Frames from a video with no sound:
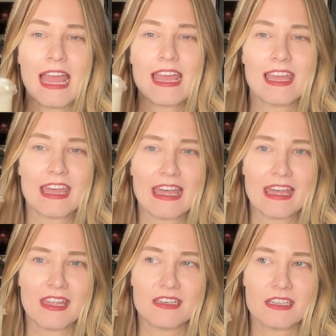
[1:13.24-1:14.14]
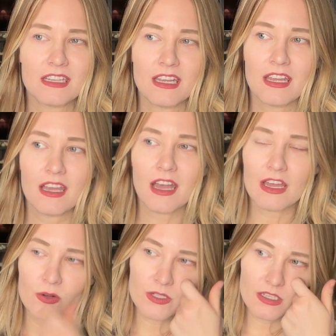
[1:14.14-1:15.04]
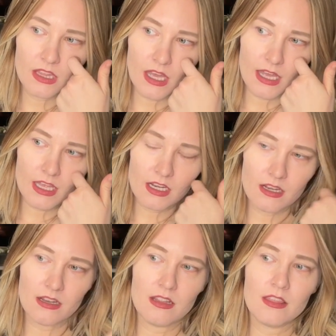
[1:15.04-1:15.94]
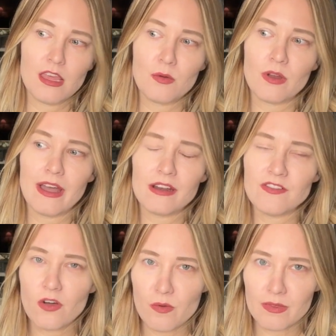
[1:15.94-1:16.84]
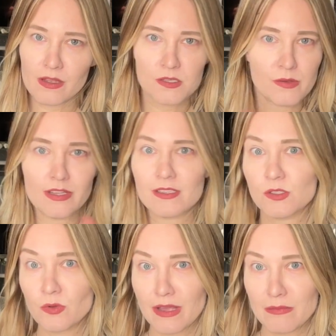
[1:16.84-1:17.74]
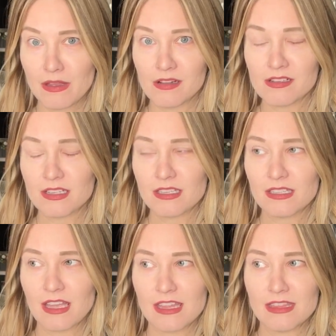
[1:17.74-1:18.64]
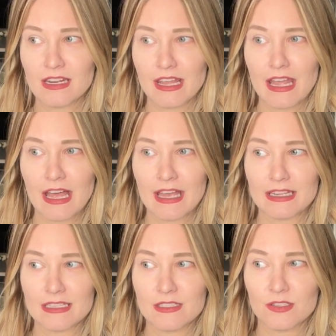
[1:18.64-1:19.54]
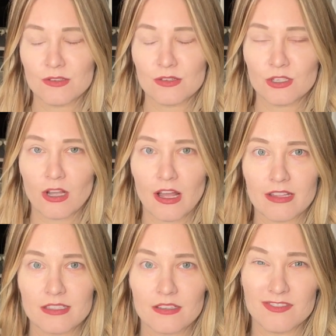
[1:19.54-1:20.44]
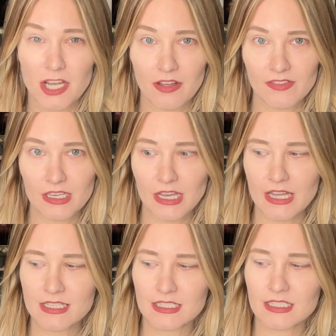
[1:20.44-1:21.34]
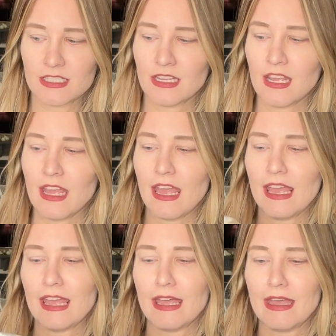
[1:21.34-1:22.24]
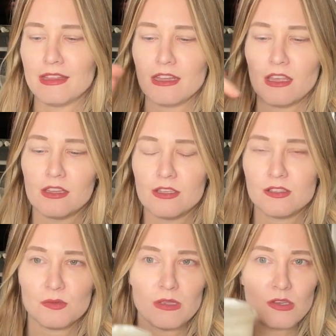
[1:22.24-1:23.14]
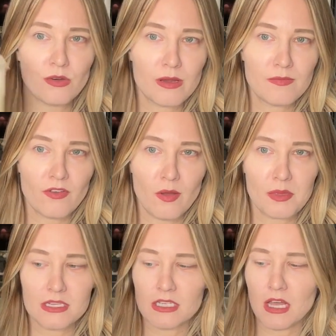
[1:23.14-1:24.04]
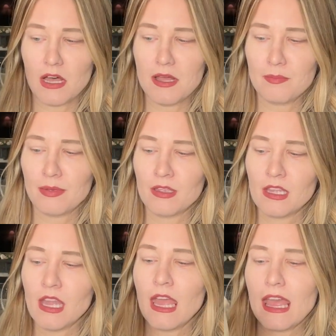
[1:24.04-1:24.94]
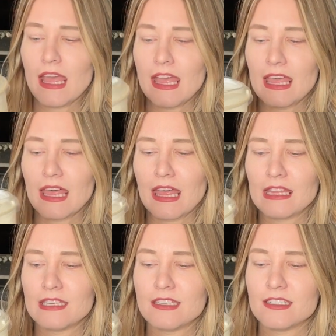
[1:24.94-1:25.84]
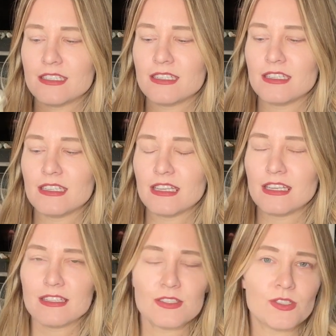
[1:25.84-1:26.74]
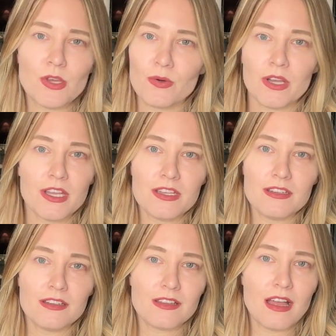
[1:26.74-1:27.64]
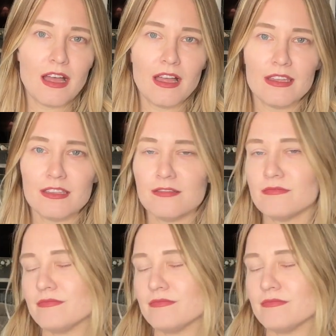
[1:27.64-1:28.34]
and I ordered that. They were out of oat milk, so I got soy milk, and then I added 2 shots of toffee nut and the sweet cream foam on top, and it's so good. I